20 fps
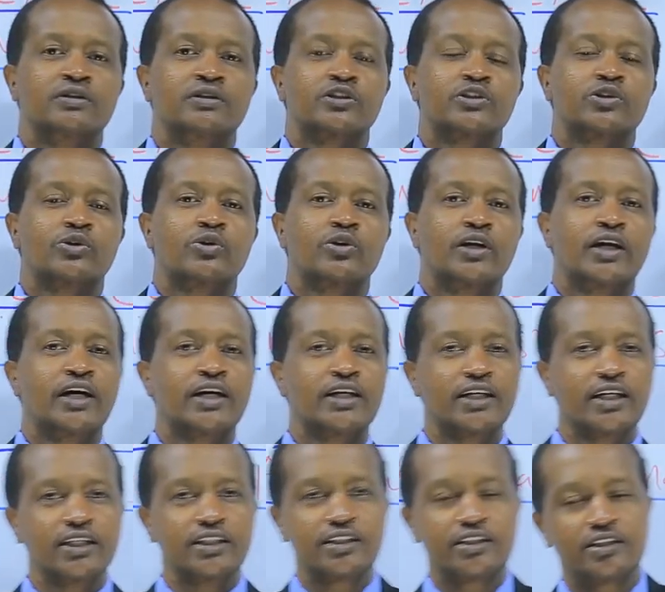So,
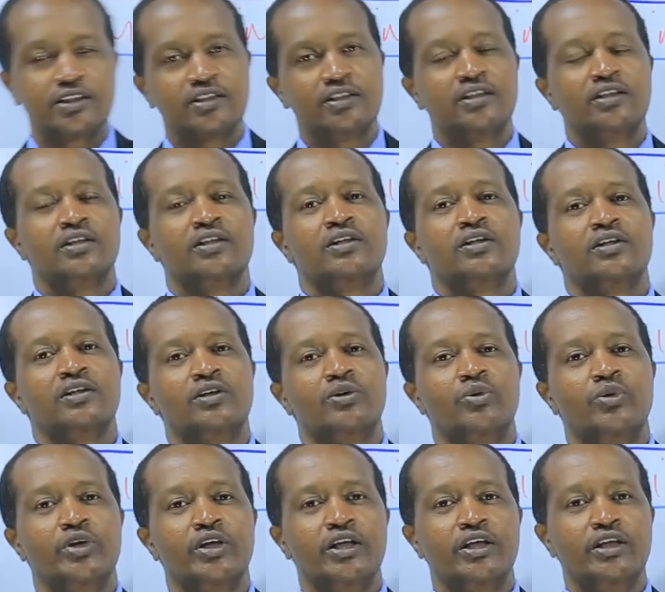learners,
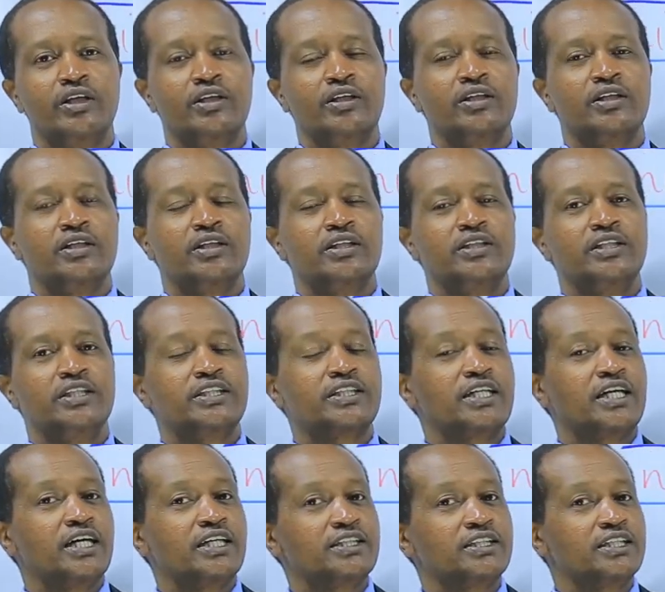we
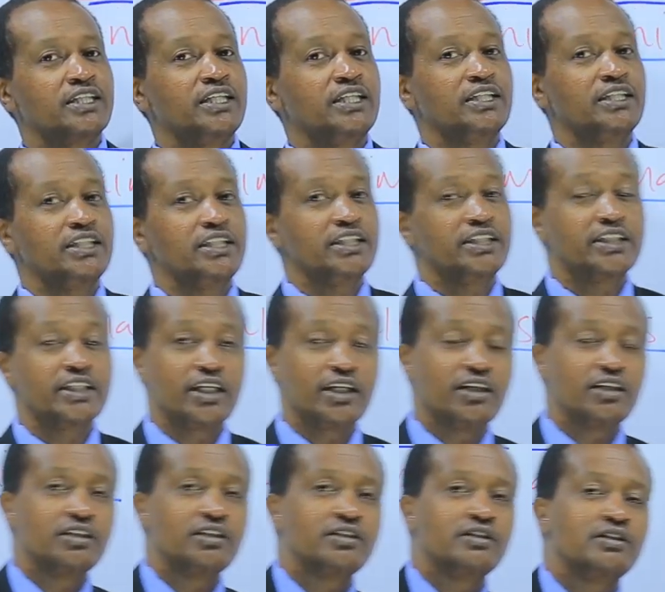discussed in detail
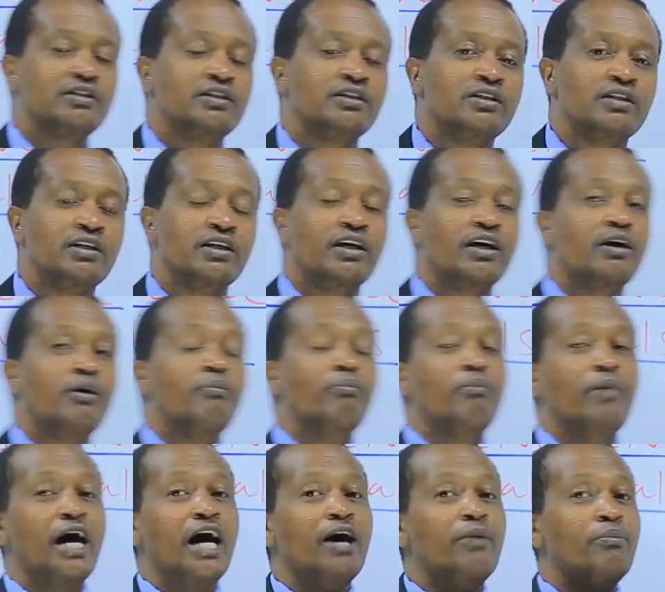
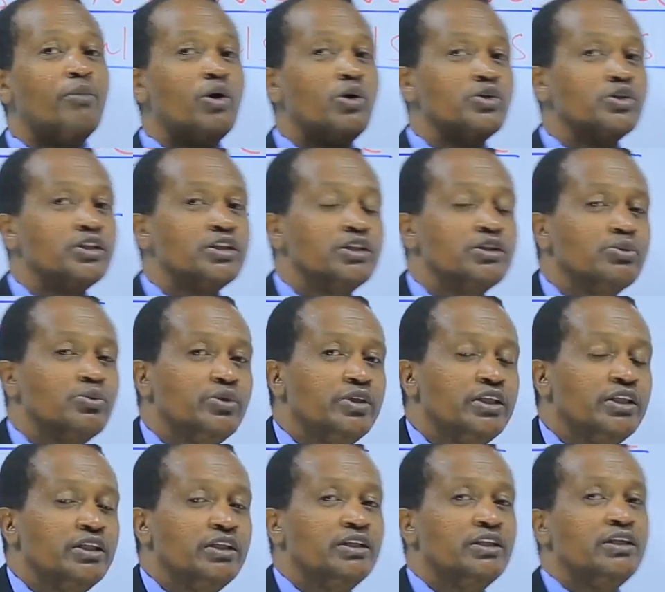mammals.
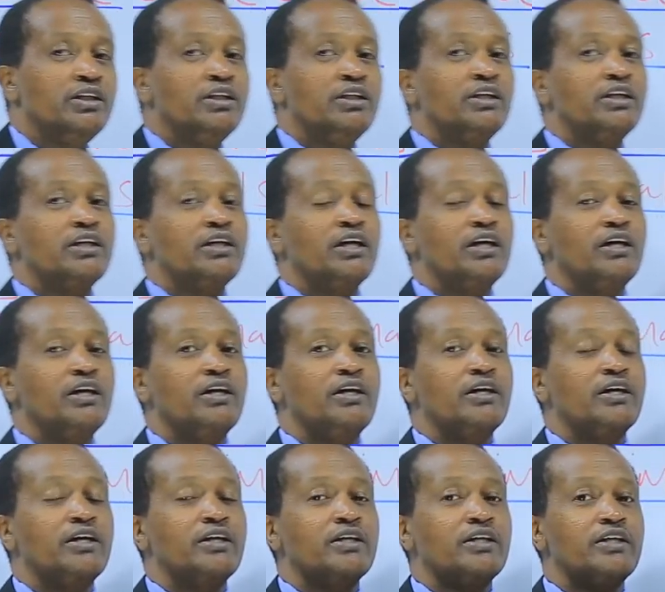We
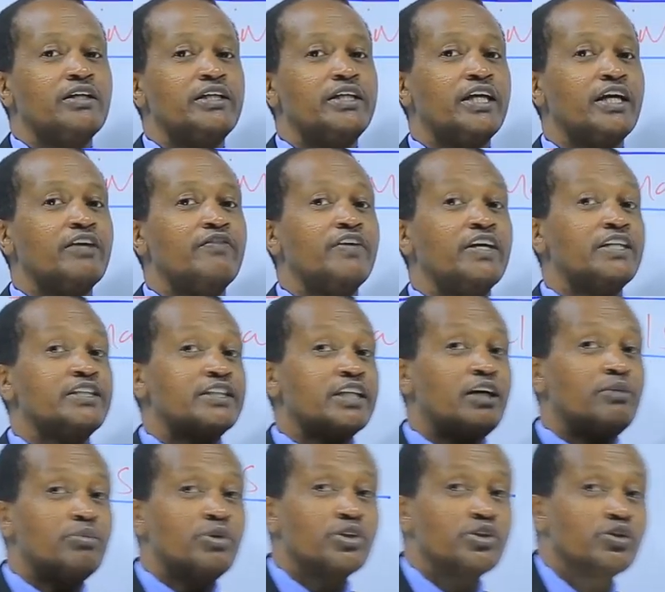gave
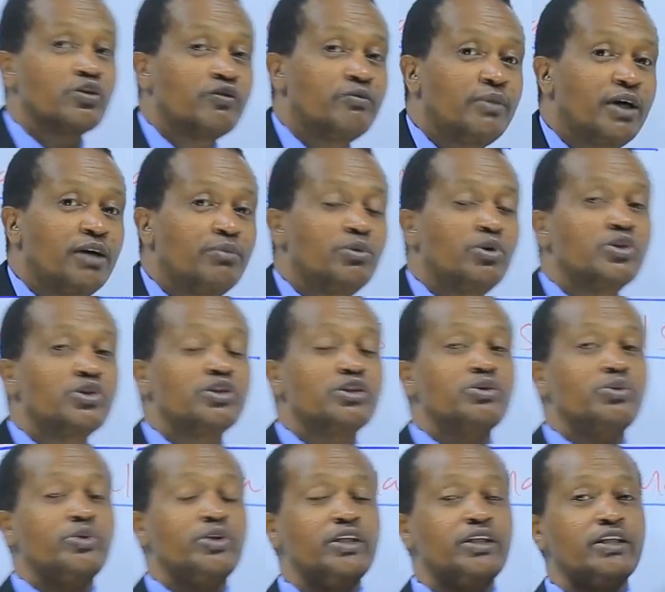examples of
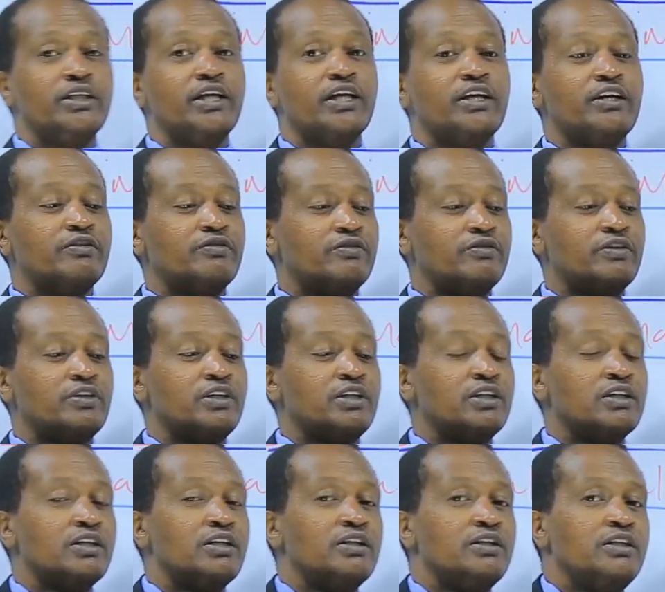mammals. We gave
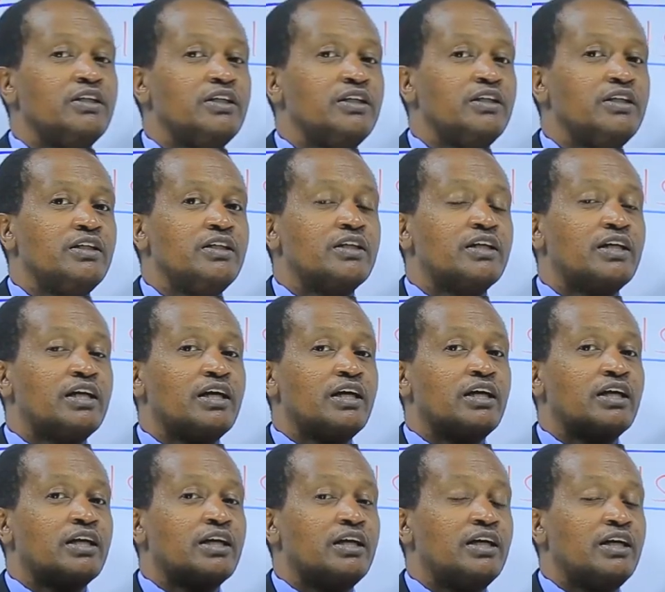the
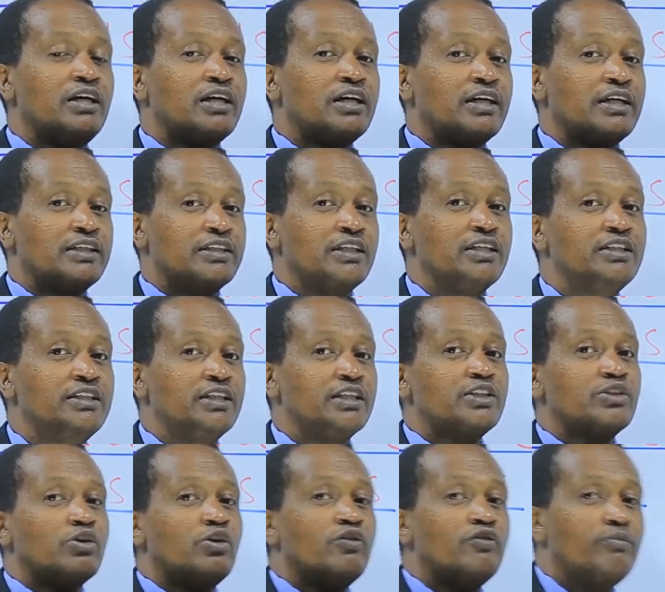
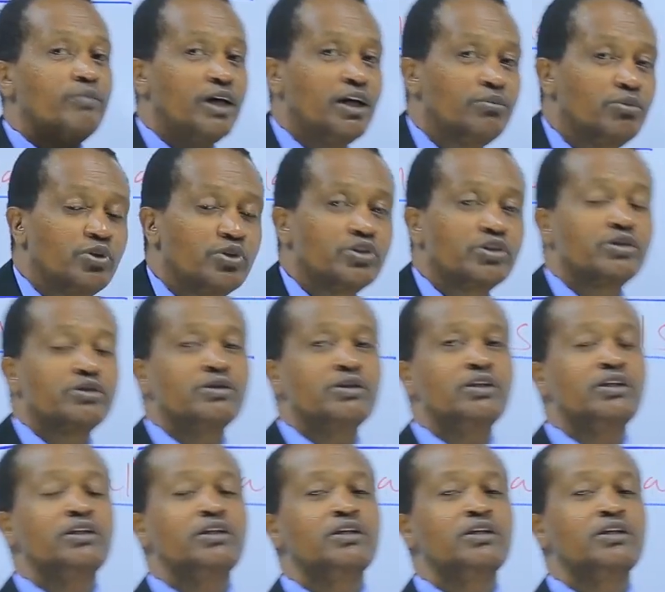characteristics of mammals.